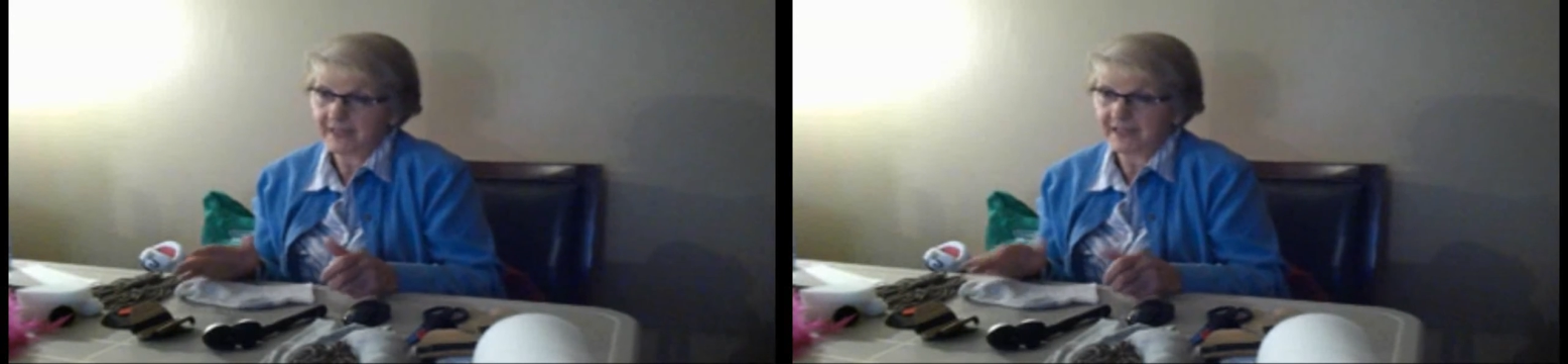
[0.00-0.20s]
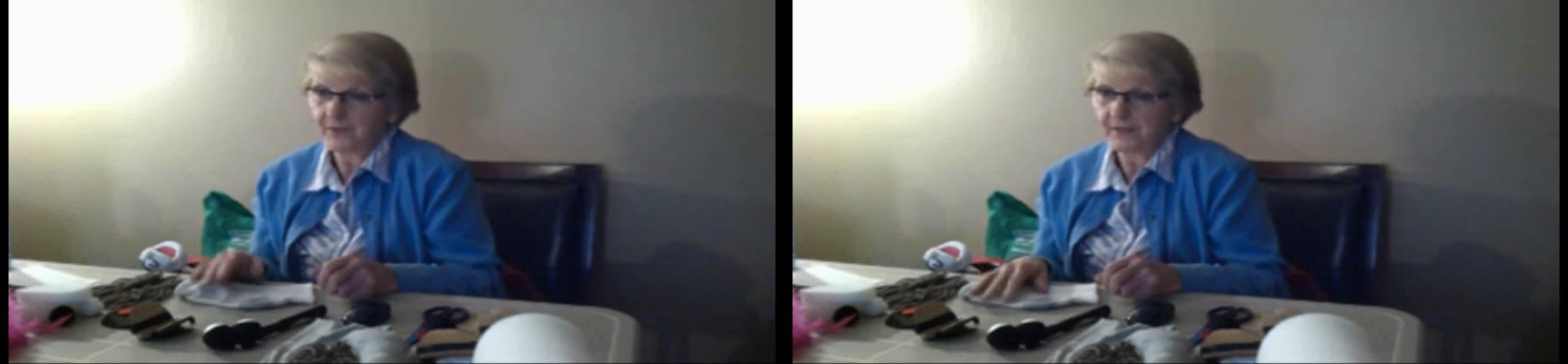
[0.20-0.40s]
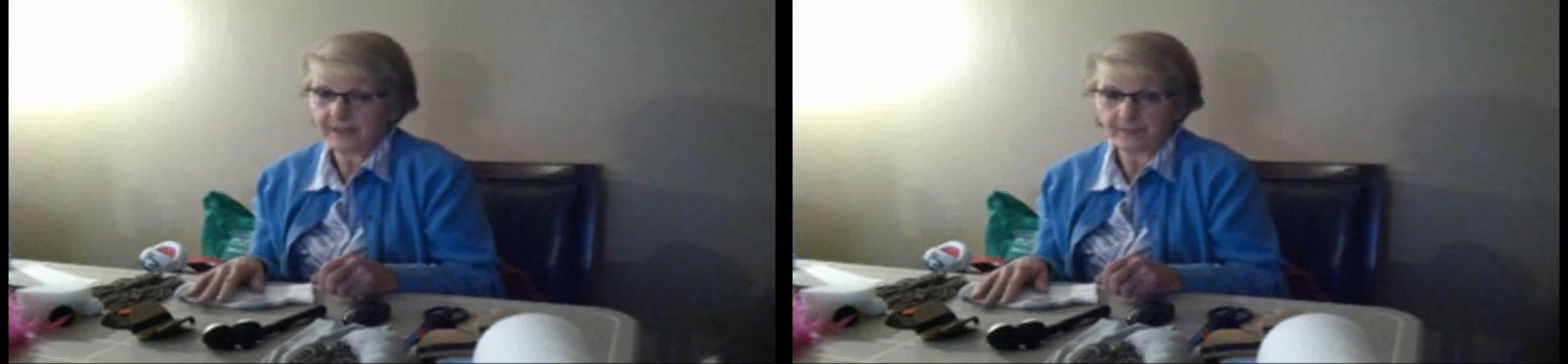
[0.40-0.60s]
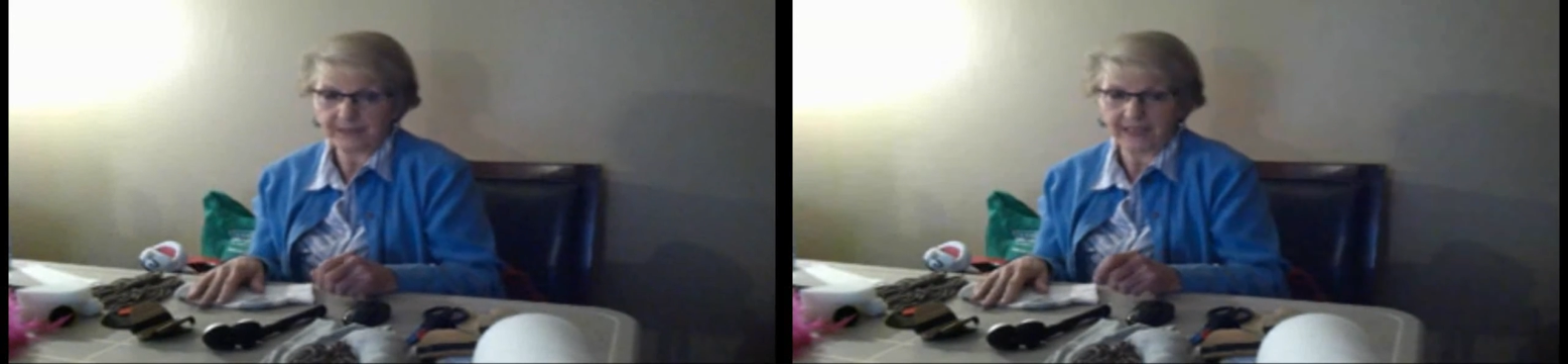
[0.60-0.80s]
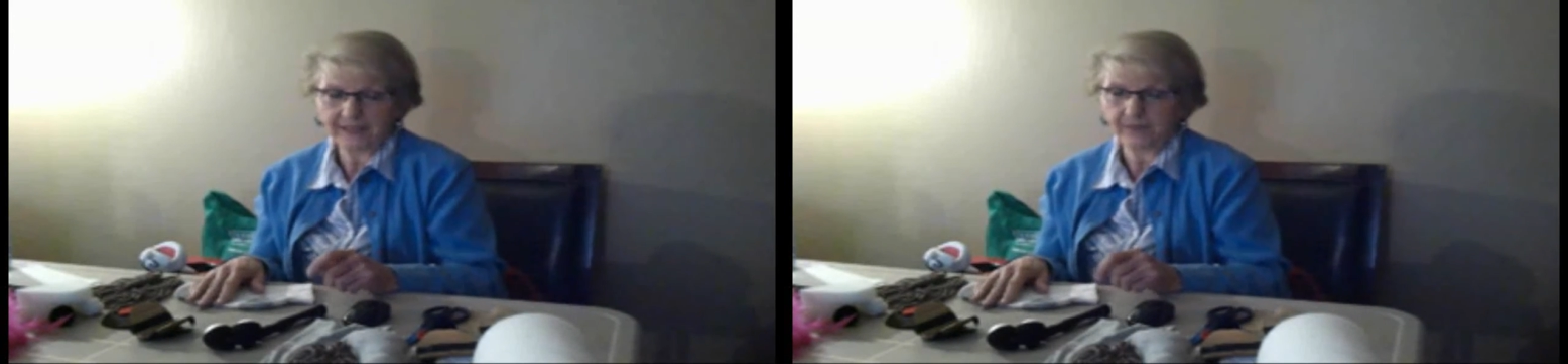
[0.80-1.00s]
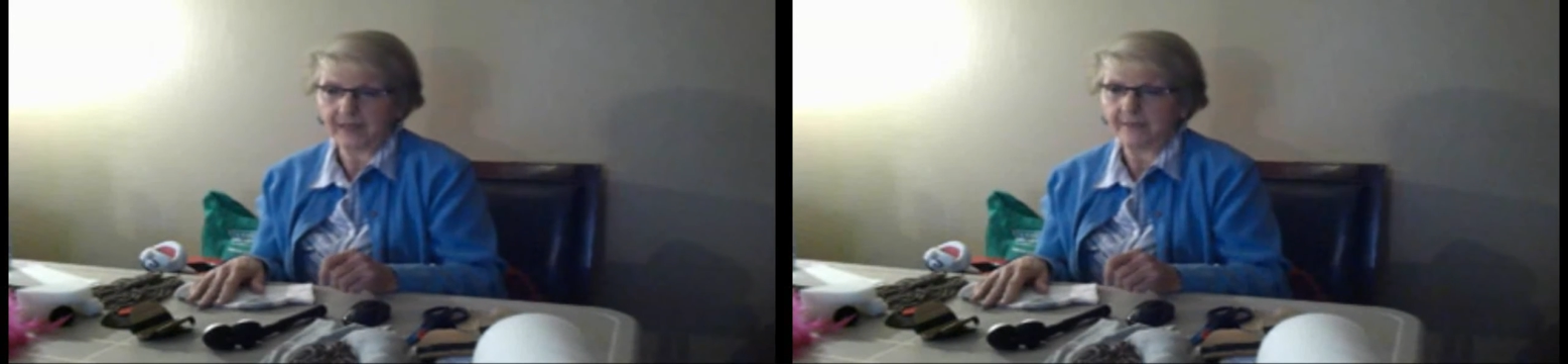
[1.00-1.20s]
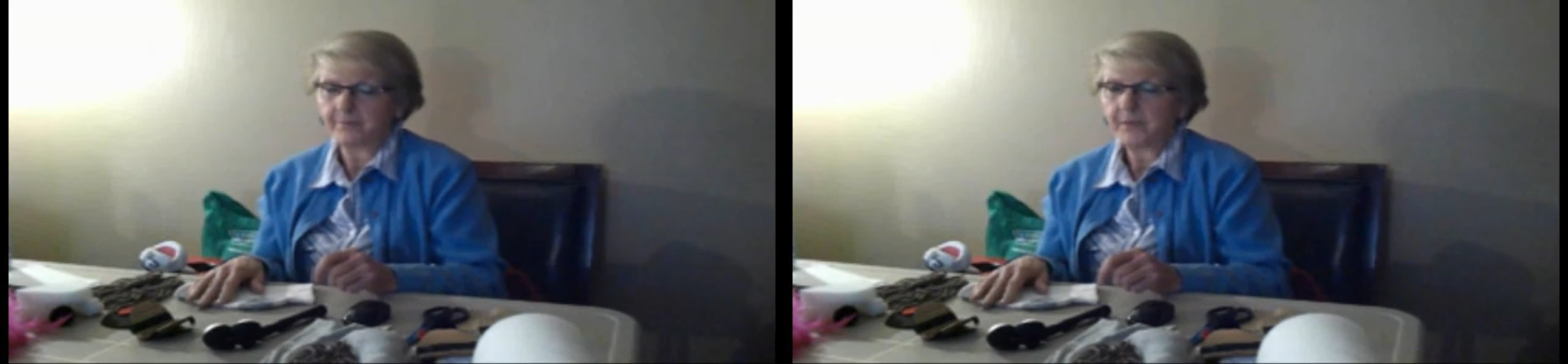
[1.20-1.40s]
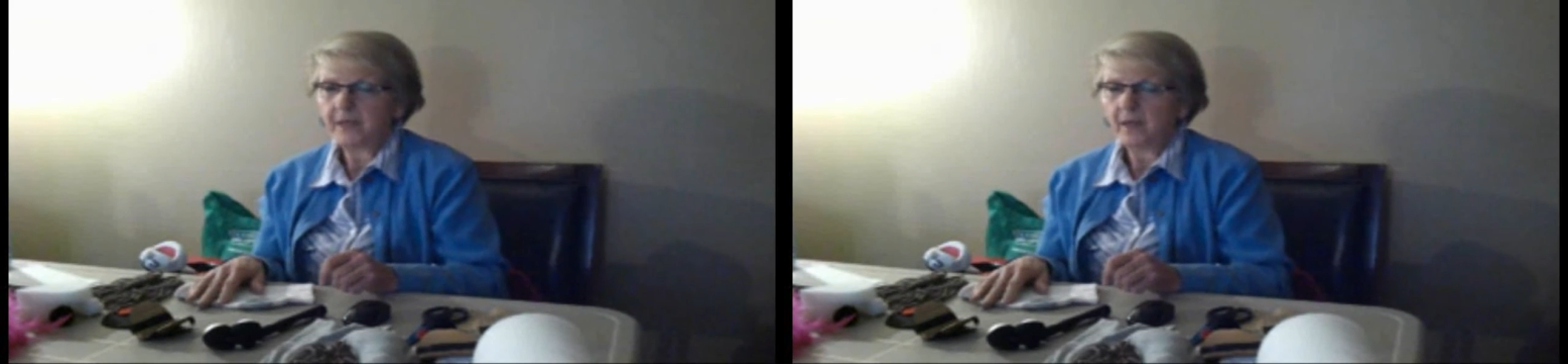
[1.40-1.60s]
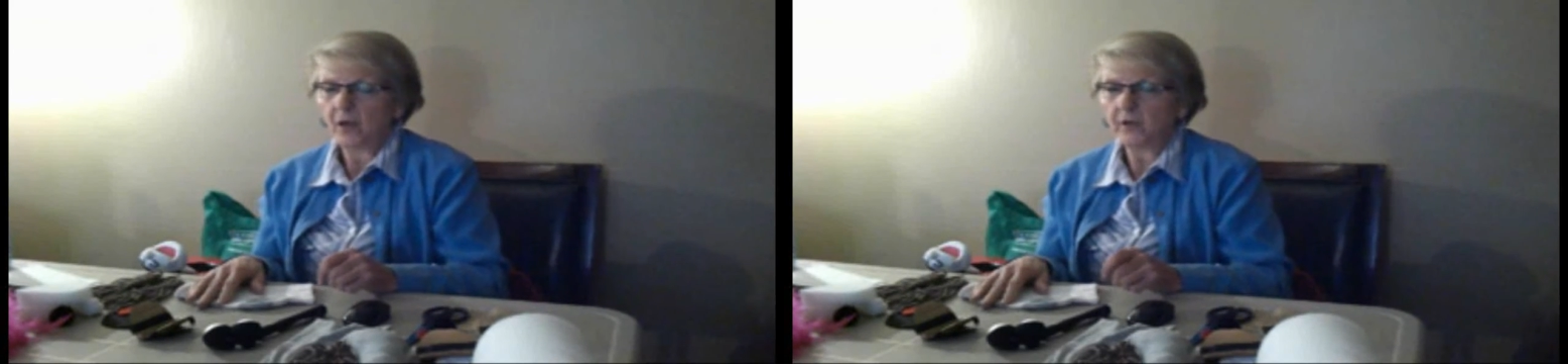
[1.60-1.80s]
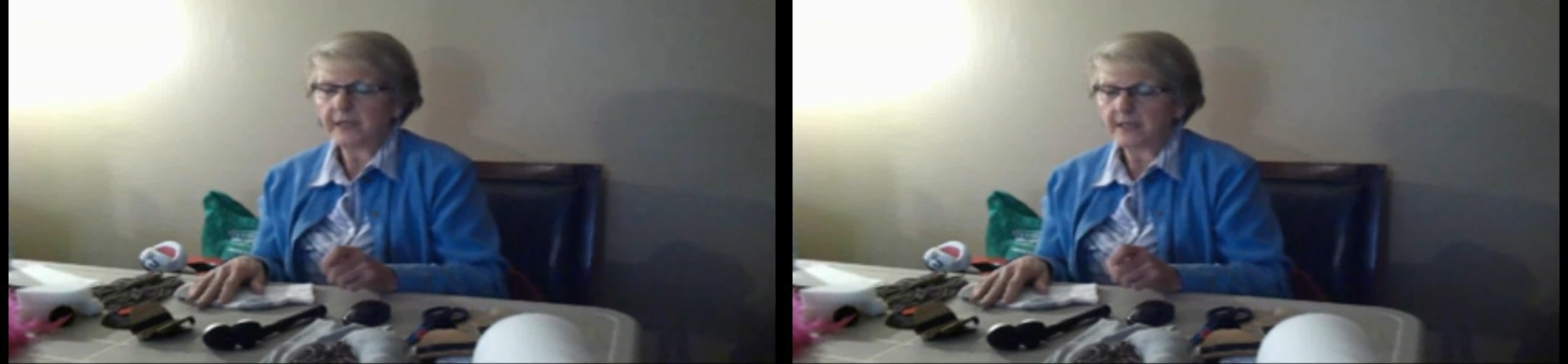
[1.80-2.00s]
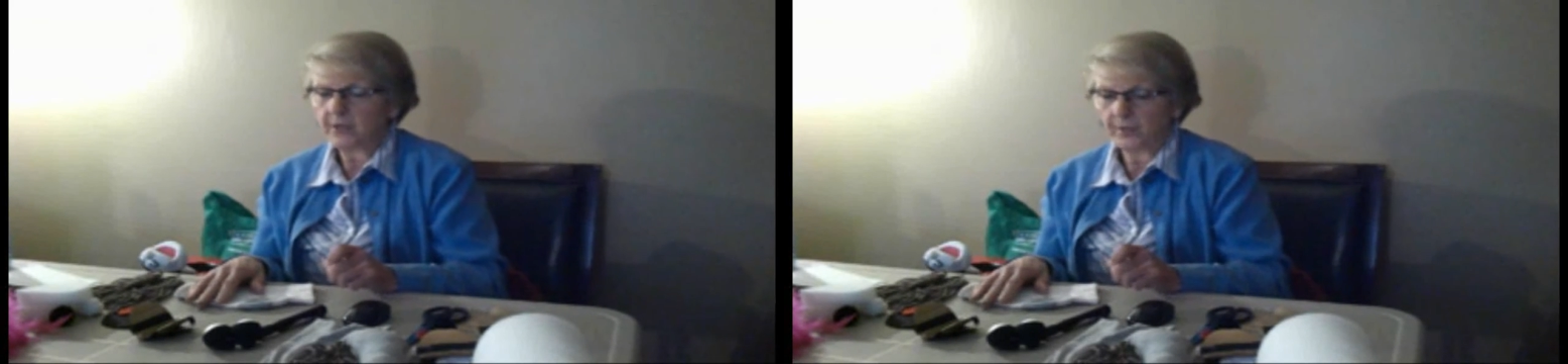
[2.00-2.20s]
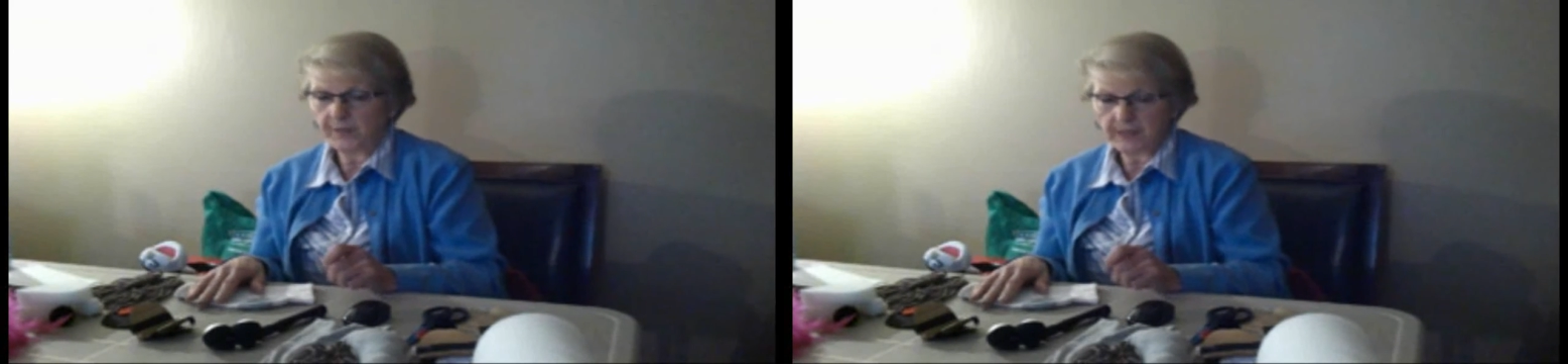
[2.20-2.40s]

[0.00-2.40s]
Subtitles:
I think they would like that. Okay, so